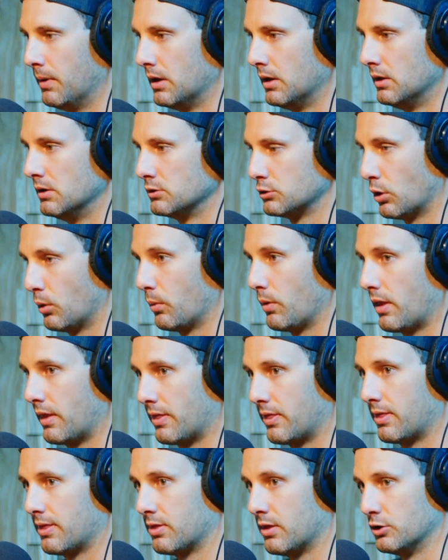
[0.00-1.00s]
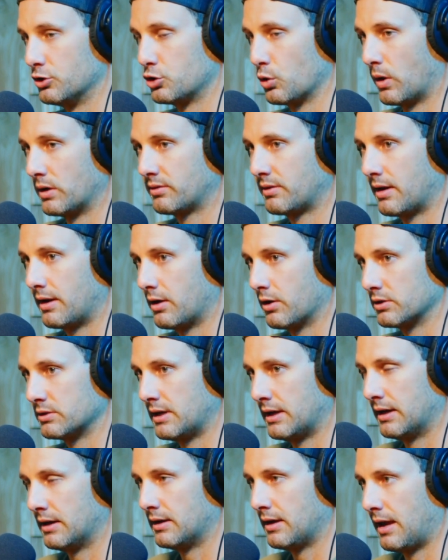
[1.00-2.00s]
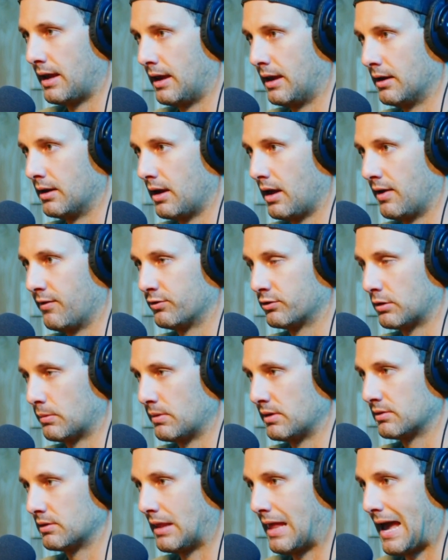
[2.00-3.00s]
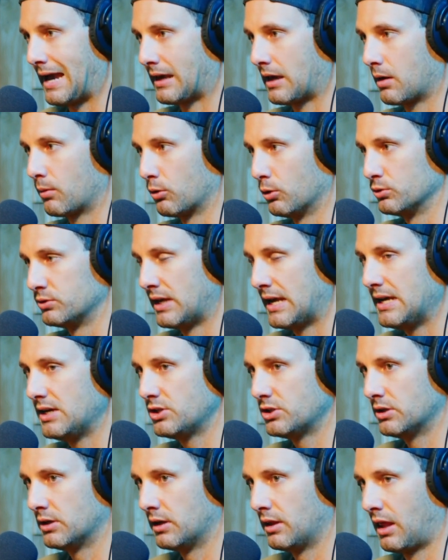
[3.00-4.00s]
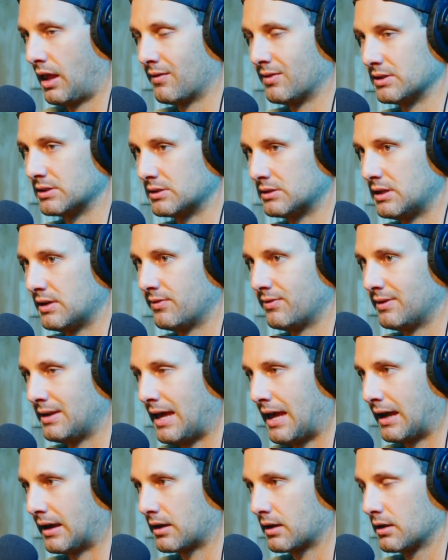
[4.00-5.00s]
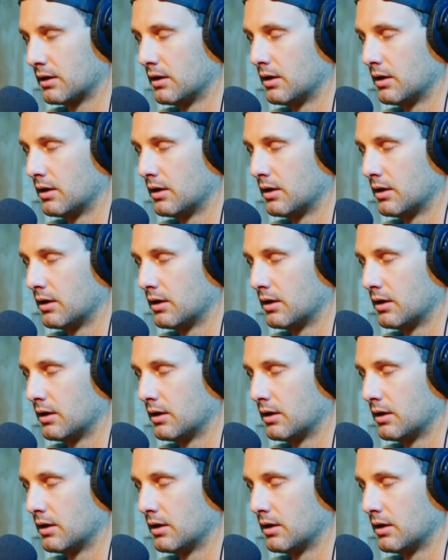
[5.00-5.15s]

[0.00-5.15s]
So the joints get irritated, and if somebody's lacking rotation and they have a stiff neck,